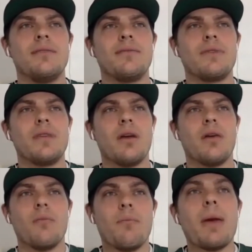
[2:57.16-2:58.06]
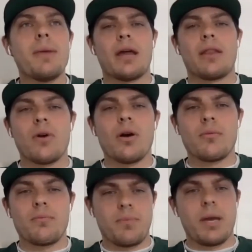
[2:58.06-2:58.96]
you know, maybe down the
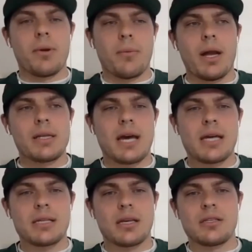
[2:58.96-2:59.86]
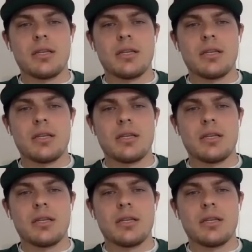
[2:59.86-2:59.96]
road be able to monetize it because